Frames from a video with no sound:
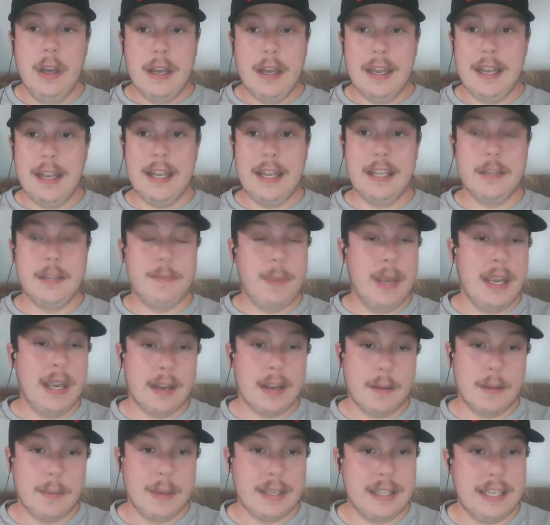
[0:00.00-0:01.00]
is
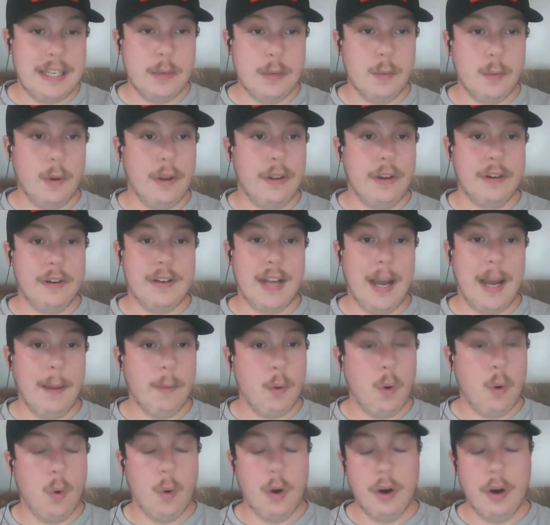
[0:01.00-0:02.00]
big because he's one of their top
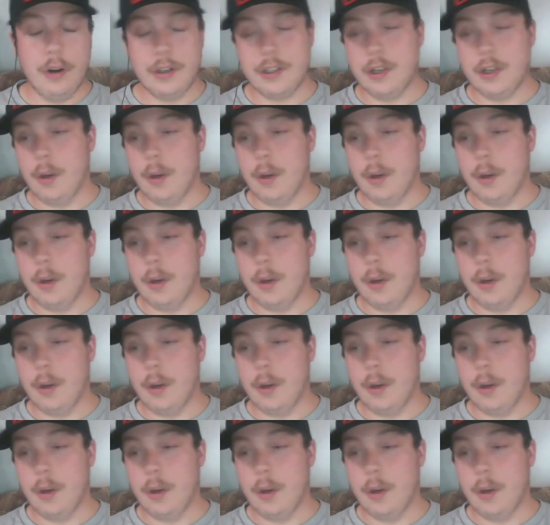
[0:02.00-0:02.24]
corners.